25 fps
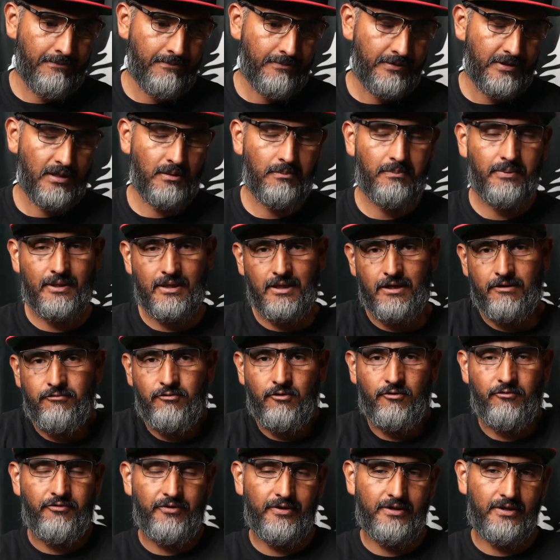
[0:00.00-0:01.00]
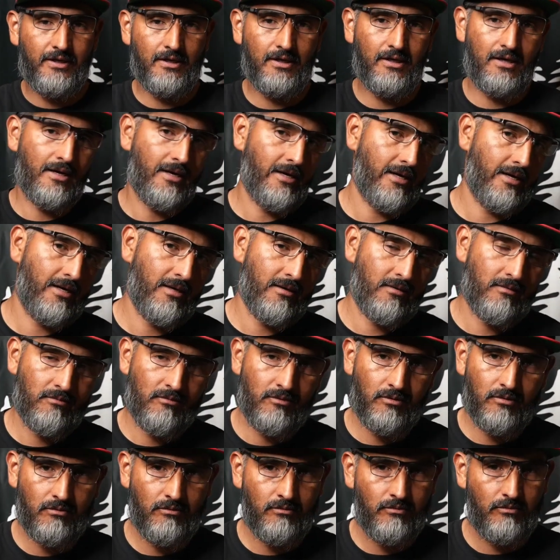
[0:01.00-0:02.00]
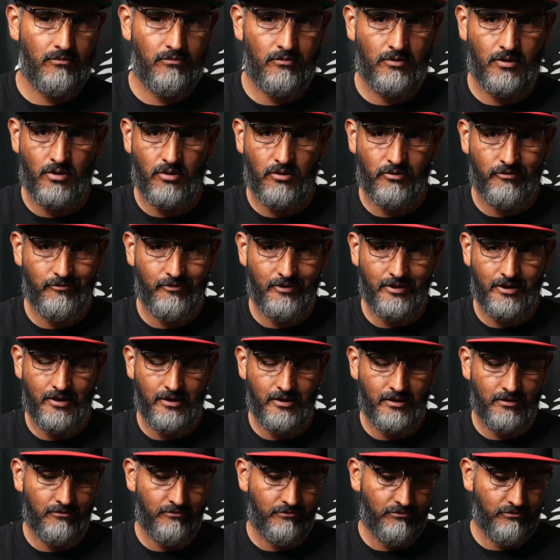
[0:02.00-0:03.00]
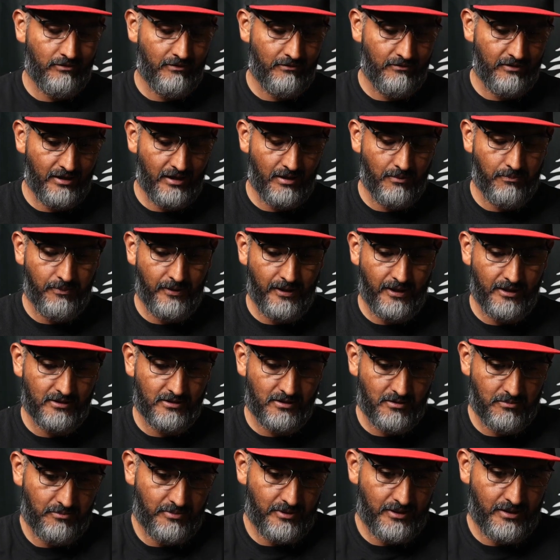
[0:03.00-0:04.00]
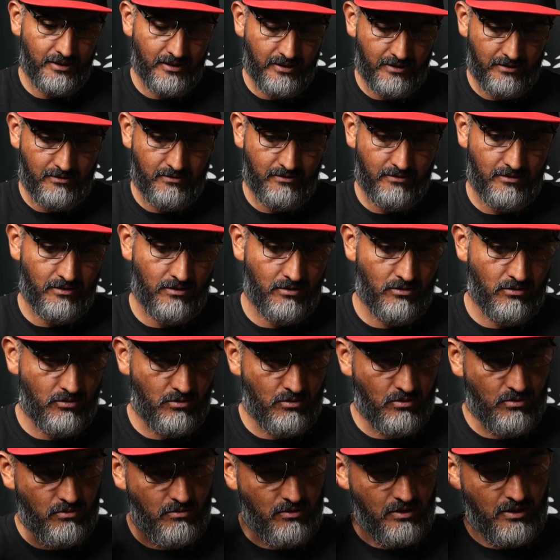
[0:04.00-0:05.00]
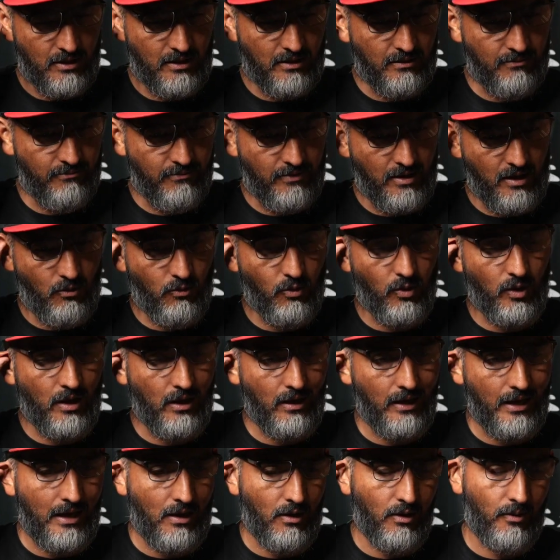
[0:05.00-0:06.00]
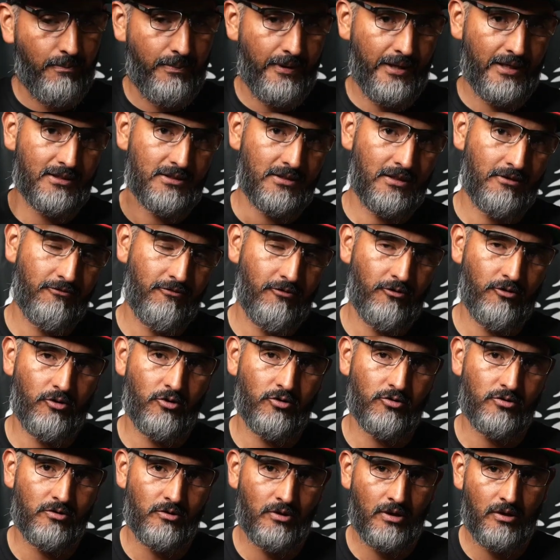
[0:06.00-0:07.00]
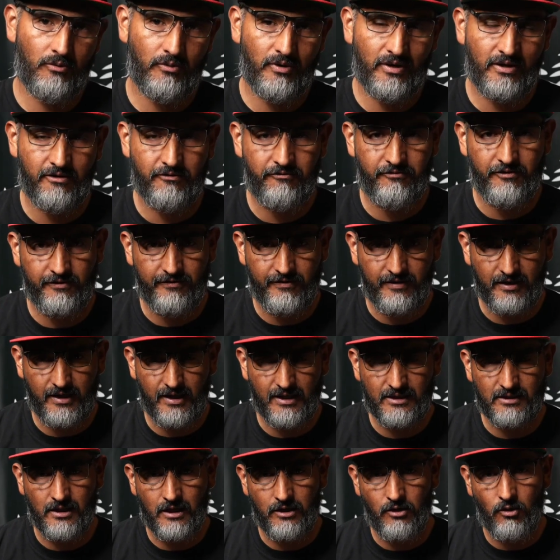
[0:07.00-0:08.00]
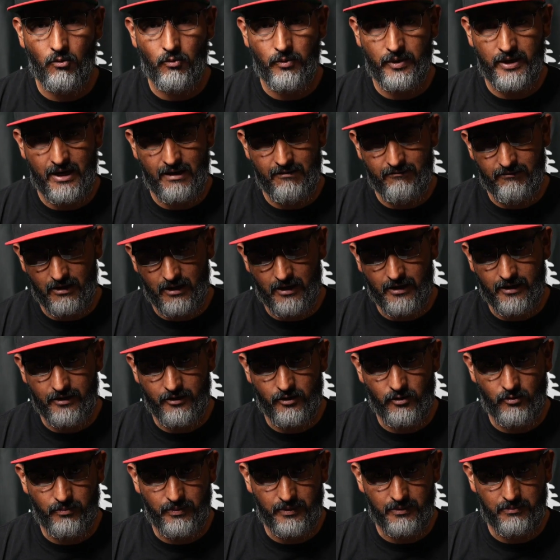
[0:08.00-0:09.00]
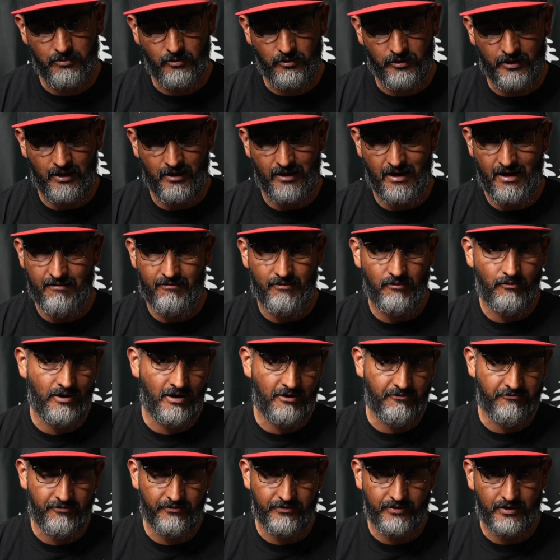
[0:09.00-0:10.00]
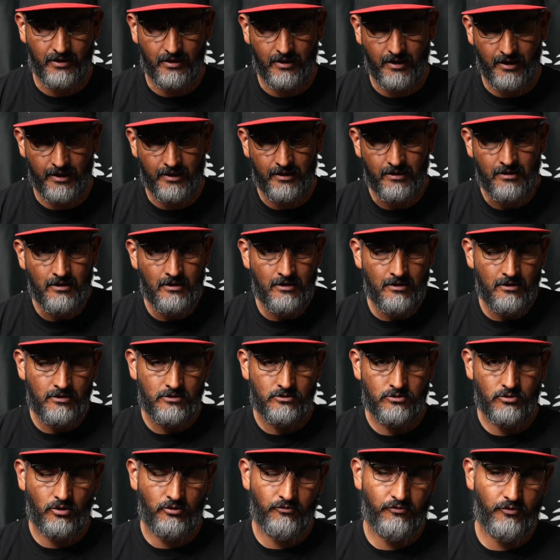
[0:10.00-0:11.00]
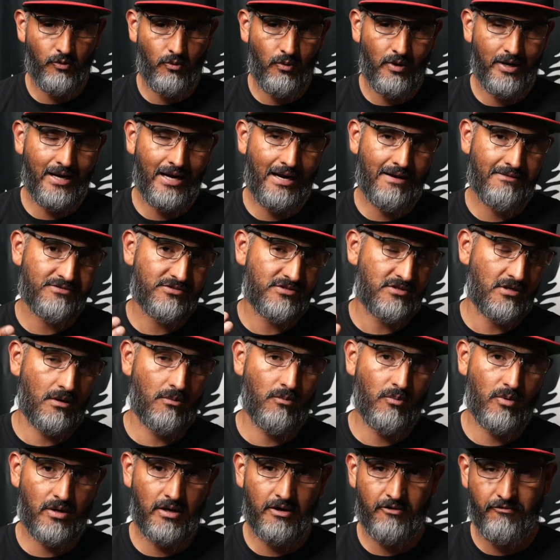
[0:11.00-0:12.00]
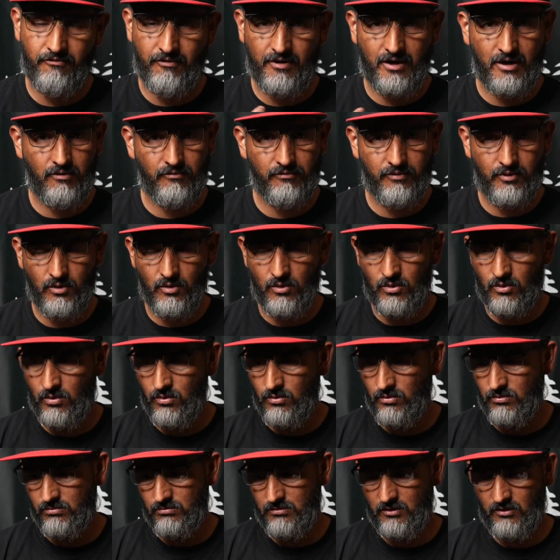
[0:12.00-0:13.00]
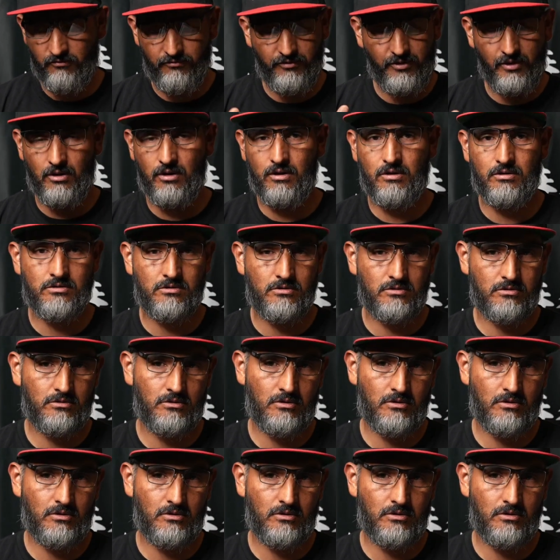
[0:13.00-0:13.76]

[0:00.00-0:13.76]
typically for 50K, you don't really need a pacer, but I will allow a pacer for those that run the 50Ks. I know we have a lot of new people that never ran a 50K, so if you want to have someone, a friend of yours,